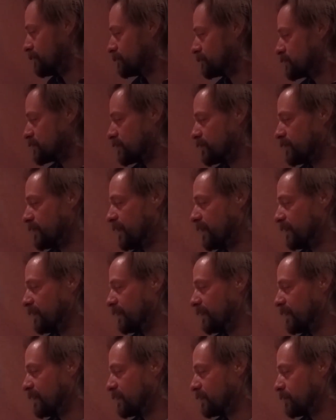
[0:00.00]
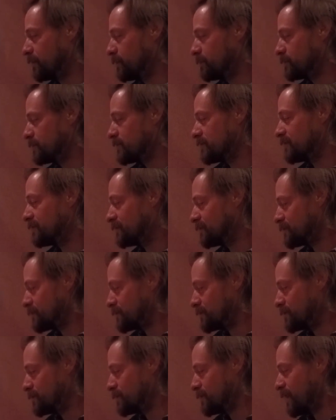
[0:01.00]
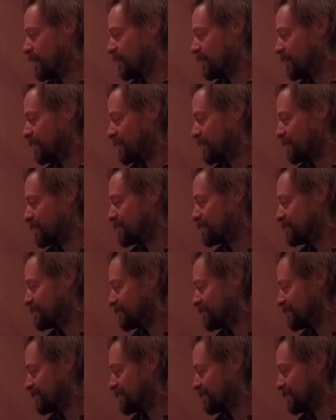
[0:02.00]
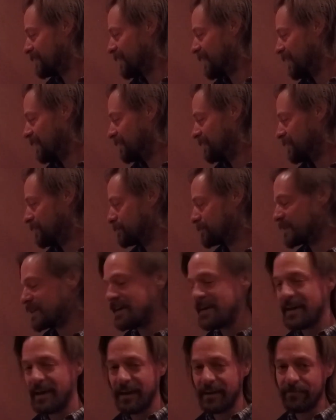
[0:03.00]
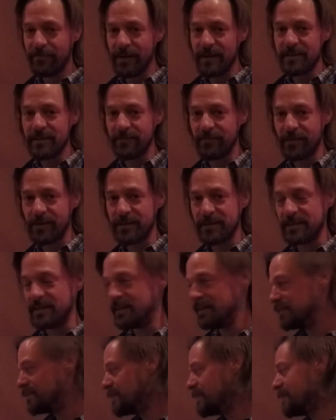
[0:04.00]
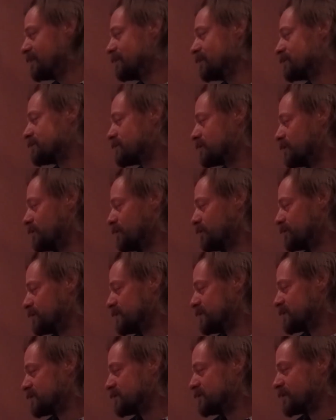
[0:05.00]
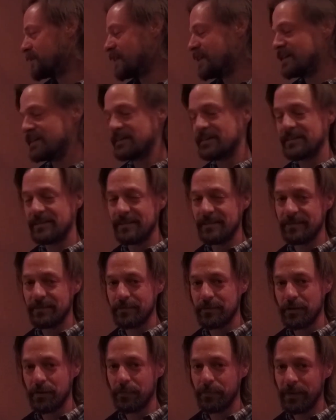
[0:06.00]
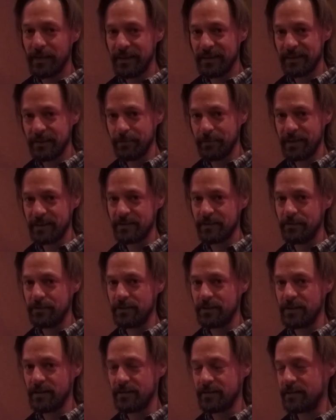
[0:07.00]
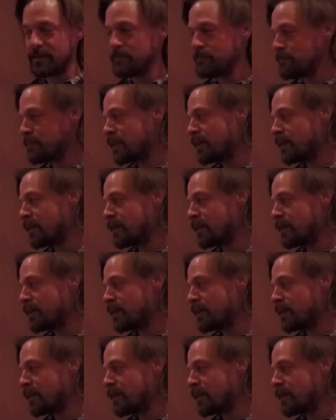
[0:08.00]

So yeah, legumes do not like the alliums, and vice versa. So these two guys, don't plant them next to each other.